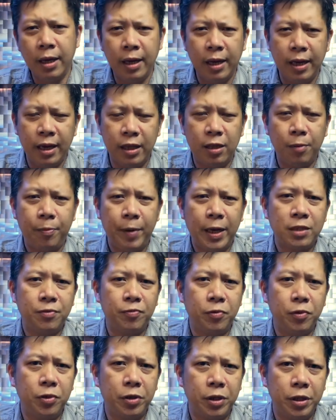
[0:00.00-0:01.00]
in the past
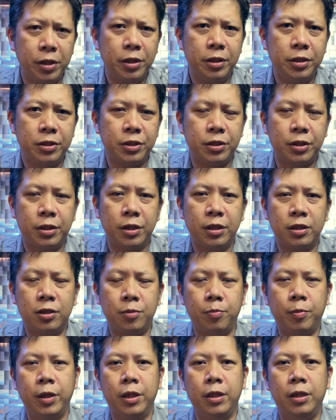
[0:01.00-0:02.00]
few years, there's
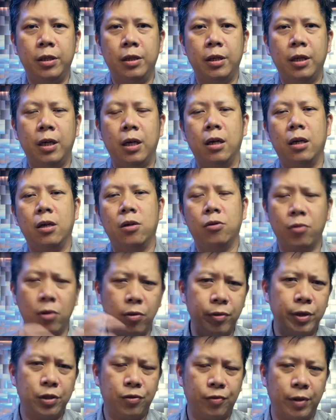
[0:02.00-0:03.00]
been a
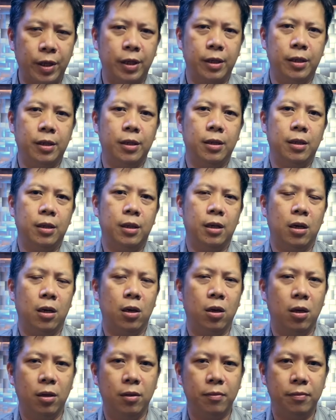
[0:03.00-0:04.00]
growing trend
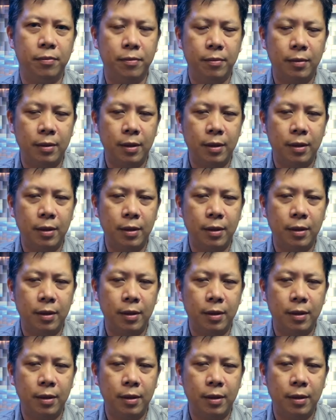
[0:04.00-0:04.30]
of